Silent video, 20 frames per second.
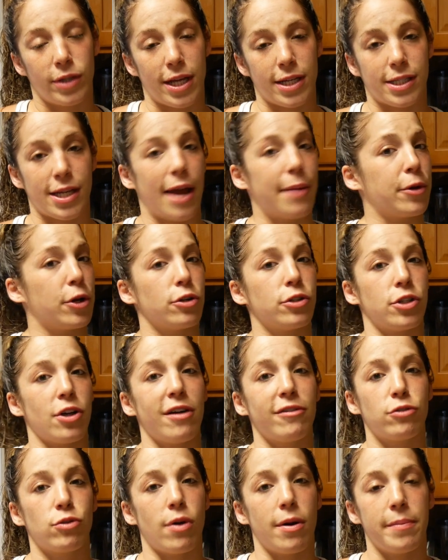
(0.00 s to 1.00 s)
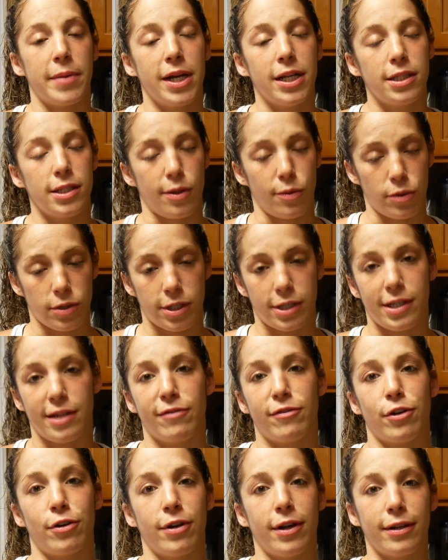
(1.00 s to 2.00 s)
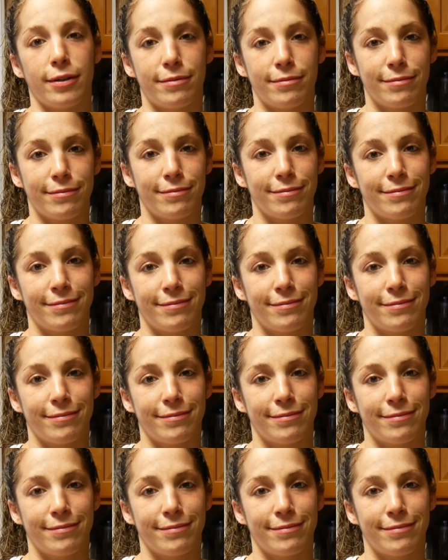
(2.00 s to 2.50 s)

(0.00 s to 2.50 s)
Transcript: when that timer goes off, 12 minutes, and we'll see if they're done.